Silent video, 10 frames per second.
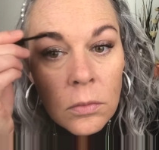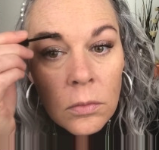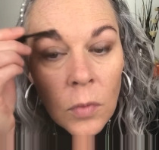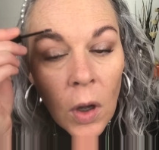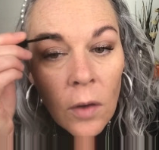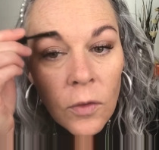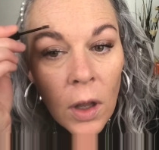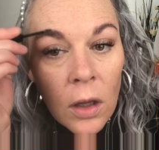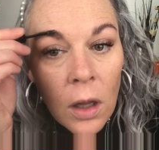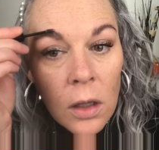Well, I've
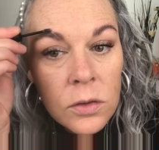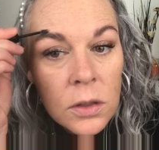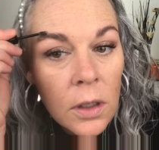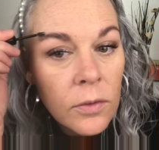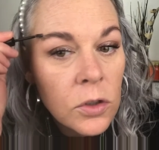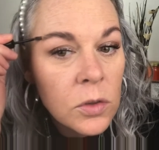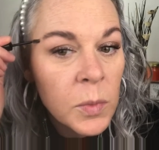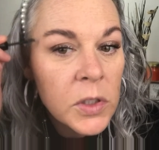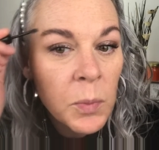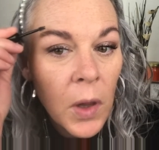not lost it. I've just
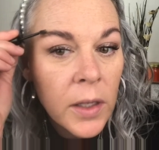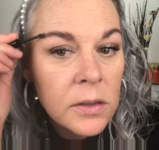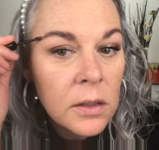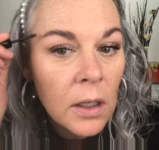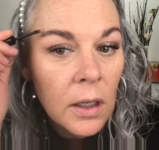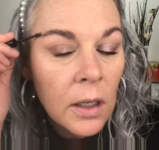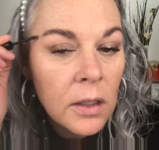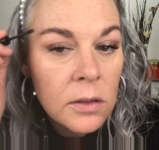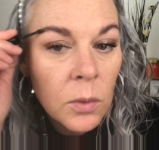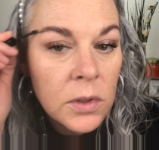misplaced it, I
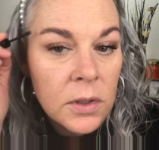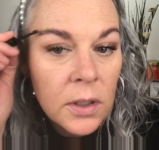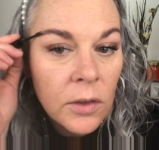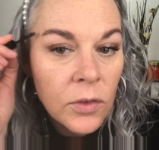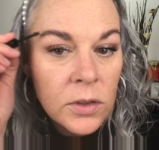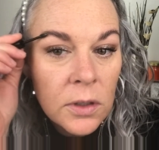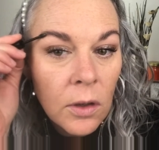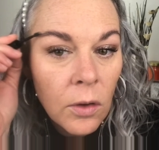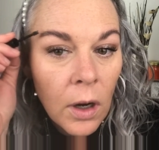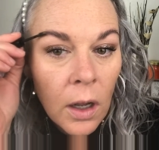guess. What's the difference, though,
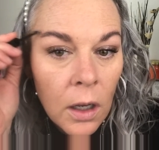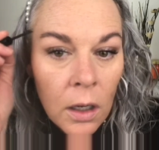right?